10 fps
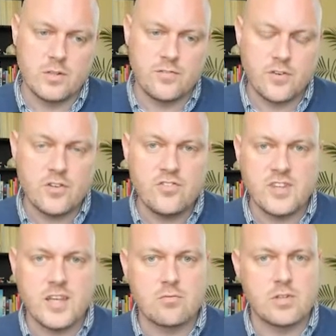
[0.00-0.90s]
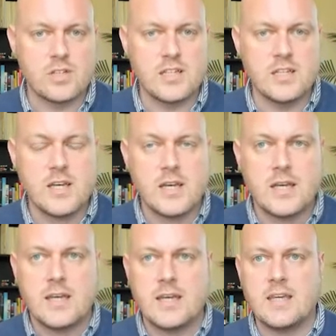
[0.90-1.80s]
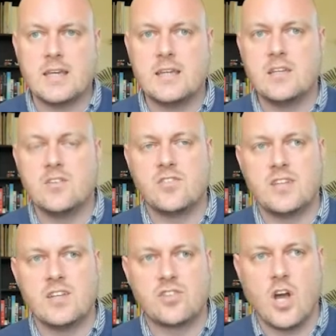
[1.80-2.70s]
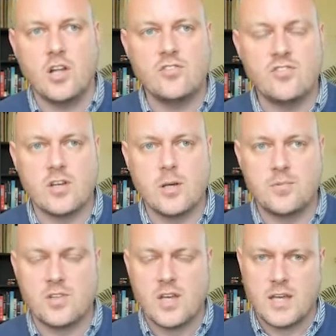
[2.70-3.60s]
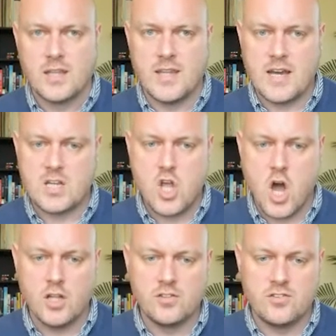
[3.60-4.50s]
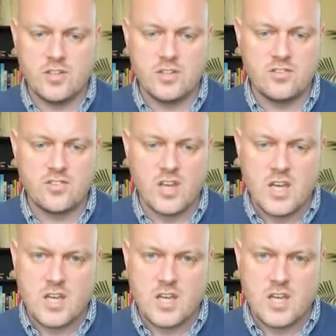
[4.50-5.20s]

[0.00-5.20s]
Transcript: The first thing really is this concept that content